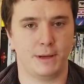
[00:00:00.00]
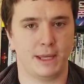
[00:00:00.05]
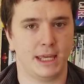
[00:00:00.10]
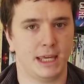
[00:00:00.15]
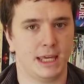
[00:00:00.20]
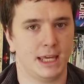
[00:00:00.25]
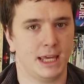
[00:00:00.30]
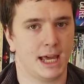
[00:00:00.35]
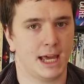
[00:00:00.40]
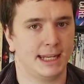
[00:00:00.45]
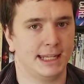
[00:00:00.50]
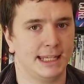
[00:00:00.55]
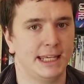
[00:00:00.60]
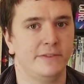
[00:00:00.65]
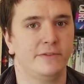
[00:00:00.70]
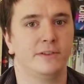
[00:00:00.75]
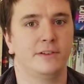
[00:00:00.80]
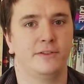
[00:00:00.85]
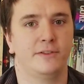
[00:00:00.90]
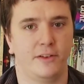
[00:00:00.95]
be
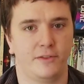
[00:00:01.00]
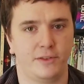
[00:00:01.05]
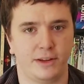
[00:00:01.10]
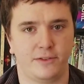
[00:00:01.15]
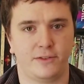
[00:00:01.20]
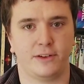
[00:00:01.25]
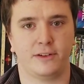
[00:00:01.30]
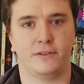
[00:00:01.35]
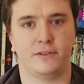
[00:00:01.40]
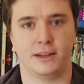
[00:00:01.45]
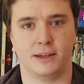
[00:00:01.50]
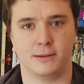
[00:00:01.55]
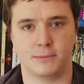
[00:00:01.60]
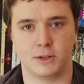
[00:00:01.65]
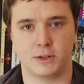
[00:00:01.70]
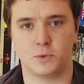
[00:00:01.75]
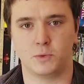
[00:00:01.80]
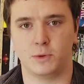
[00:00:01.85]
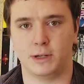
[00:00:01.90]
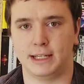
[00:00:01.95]
an even
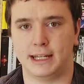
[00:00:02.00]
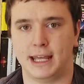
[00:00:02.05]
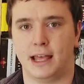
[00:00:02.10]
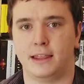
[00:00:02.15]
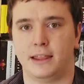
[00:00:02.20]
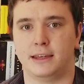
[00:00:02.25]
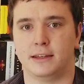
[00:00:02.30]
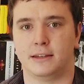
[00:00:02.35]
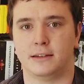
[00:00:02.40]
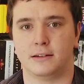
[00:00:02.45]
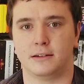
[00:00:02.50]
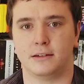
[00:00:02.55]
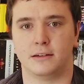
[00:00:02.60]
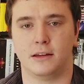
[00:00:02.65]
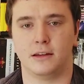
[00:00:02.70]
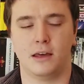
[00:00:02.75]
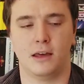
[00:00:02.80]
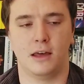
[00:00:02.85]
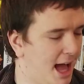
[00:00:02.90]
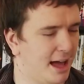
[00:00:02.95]
50-50 between the
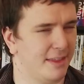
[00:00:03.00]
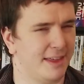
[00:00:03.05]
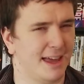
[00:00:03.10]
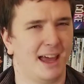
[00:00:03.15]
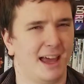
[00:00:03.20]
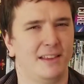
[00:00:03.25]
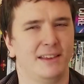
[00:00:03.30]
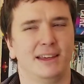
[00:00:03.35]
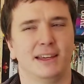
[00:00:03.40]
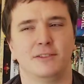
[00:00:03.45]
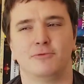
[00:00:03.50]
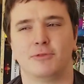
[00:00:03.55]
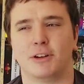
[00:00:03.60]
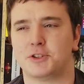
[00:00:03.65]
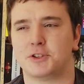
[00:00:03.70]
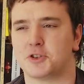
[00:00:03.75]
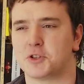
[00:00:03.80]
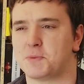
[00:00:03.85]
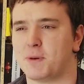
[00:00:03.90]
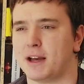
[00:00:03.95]

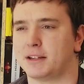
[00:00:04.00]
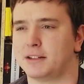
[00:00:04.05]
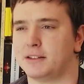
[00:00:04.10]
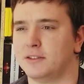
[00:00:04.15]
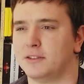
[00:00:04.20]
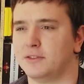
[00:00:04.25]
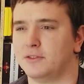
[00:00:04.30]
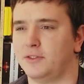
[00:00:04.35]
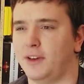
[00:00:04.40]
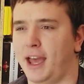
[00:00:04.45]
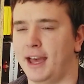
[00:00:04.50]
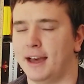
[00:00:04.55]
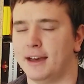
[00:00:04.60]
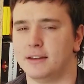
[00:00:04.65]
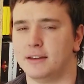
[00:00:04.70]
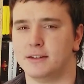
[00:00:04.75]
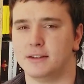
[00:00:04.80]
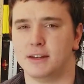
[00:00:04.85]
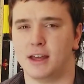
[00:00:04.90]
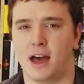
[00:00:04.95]
Alien retrospective
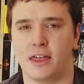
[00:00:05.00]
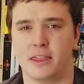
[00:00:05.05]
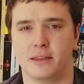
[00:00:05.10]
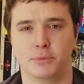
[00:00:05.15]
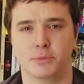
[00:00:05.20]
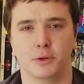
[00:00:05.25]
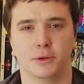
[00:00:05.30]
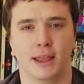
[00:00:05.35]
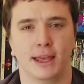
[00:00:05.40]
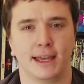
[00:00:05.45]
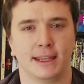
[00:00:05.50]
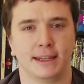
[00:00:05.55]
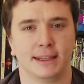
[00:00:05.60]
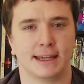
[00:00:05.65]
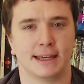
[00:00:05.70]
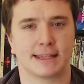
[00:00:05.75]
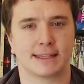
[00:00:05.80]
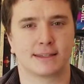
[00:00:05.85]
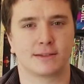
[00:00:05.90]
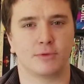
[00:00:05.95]
and the
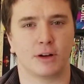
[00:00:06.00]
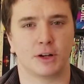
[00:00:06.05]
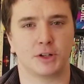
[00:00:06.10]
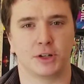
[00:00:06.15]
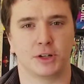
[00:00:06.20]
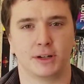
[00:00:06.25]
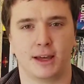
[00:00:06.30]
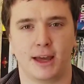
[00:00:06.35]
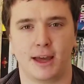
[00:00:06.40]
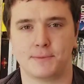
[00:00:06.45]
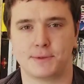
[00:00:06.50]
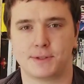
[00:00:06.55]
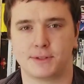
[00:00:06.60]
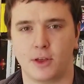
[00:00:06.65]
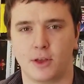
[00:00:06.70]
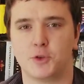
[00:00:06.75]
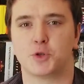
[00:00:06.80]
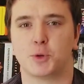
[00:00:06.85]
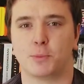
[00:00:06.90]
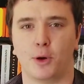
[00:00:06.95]
bootleg NES Russian
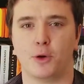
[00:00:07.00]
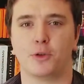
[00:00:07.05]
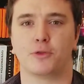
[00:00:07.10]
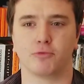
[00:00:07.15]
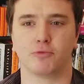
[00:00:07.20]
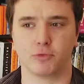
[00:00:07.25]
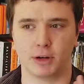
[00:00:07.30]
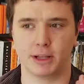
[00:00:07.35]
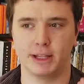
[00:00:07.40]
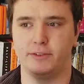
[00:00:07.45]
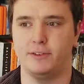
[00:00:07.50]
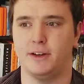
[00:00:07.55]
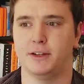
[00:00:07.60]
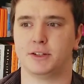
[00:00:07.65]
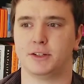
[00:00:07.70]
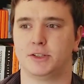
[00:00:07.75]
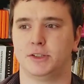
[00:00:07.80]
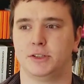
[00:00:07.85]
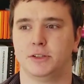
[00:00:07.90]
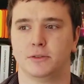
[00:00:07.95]
games. Those are both
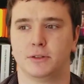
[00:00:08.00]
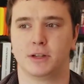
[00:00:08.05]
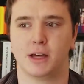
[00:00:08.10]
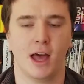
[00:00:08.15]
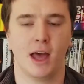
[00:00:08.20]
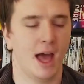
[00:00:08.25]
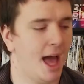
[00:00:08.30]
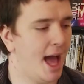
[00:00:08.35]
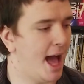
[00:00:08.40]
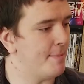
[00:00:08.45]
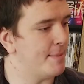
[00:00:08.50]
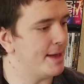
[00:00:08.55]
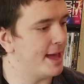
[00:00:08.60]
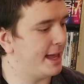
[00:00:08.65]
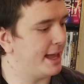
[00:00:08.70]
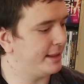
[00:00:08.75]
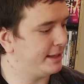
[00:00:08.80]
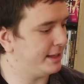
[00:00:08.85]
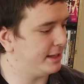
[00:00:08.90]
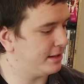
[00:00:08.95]
really fun to shoot.
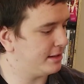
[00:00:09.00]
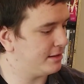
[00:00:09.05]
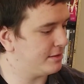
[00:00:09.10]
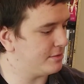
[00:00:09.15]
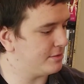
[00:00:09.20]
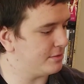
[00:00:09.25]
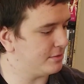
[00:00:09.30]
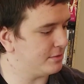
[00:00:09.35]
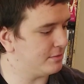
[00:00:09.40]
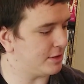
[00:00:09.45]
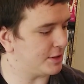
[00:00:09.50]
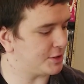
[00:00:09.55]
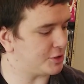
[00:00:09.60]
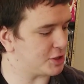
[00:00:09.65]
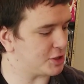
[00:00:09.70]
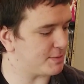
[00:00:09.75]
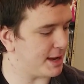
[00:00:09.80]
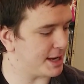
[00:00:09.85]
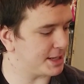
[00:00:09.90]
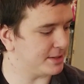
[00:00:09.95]
The Alien
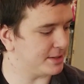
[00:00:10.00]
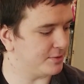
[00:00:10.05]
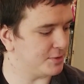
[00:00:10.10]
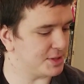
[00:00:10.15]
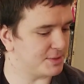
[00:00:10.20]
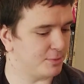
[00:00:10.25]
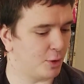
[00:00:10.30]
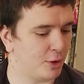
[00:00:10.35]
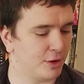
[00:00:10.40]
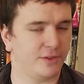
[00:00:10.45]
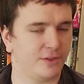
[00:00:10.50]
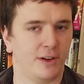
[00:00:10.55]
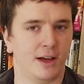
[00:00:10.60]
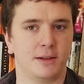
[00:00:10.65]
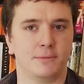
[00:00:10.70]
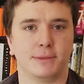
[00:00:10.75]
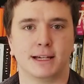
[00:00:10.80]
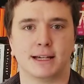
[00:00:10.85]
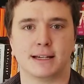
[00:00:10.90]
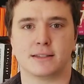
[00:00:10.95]
retrospective was more
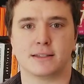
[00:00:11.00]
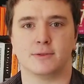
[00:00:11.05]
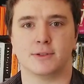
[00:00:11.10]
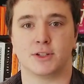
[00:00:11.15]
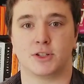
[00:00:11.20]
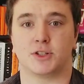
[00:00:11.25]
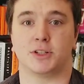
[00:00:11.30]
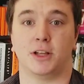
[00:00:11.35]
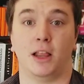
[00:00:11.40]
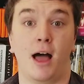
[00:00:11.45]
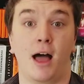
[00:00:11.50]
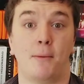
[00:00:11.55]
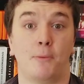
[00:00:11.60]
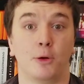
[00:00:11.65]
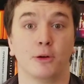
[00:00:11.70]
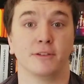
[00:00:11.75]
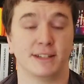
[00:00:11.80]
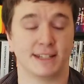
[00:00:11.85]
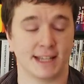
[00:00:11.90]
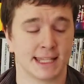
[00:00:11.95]
fun because it was just a
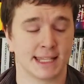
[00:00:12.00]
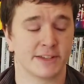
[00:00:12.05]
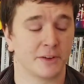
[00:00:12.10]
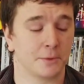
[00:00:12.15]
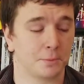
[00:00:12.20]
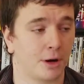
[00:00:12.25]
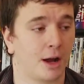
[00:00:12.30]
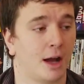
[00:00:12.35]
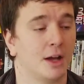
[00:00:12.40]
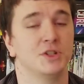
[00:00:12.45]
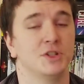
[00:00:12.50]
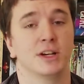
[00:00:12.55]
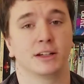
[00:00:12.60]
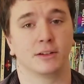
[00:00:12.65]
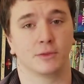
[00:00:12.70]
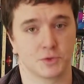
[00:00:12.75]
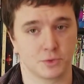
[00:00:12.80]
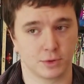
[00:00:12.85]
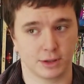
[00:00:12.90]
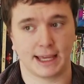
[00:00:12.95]
lot more intense of a
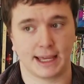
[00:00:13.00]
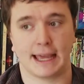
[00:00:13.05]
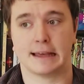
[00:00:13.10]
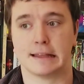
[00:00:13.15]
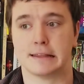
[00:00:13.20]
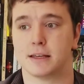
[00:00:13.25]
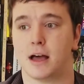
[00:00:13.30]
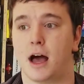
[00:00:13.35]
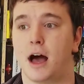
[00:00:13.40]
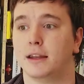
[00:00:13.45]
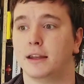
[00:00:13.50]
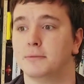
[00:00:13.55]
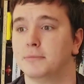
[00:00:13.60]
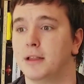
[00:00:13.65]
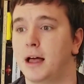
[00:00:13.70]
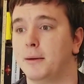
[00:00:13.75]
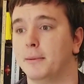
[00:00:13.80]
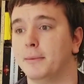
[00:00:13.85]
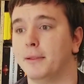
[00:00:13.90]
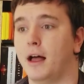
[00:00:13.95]
project and was really
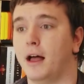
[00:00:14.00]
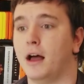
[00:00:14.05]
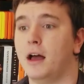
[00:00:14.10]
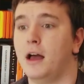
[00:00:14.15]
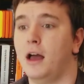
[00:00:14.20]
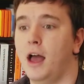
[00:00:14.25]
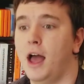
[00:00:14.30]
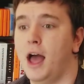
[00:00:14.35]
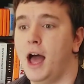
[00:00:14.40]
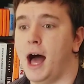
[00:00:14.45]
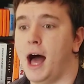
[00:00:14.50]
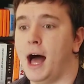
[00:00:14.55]
hands-on and blah, blah, blah.